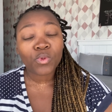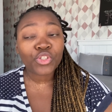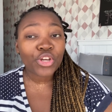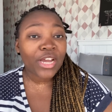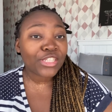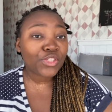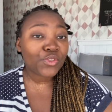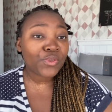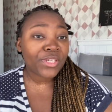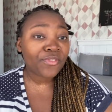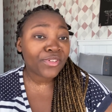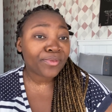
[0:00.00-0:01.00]
tried to
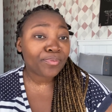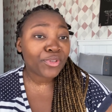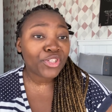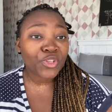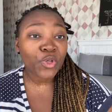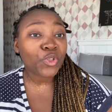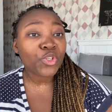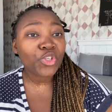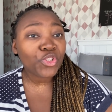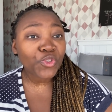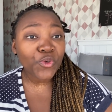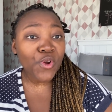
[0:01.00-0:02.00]
even put it on
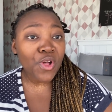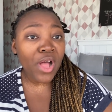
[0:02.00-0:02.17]
neutral